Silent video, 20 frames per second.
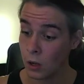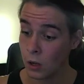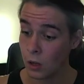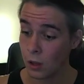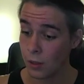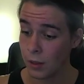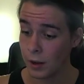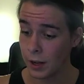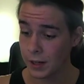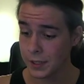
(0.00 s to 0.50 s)

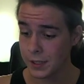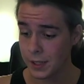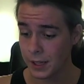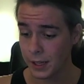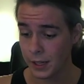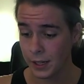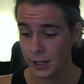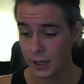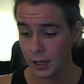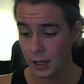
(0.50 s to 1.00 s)
The next
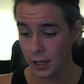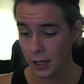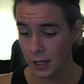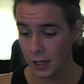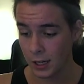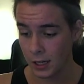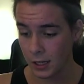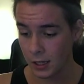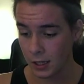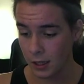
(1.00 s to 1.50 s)
thing,
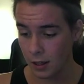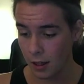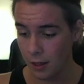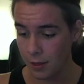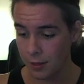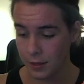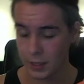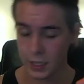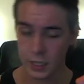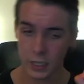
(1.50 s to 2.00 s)

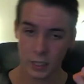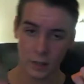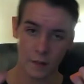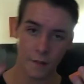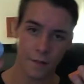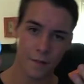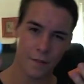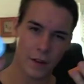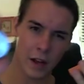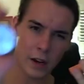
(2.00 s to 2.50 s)
the
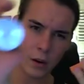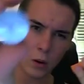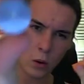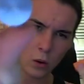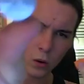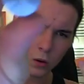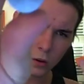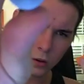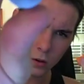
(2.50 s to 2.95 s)
vent hole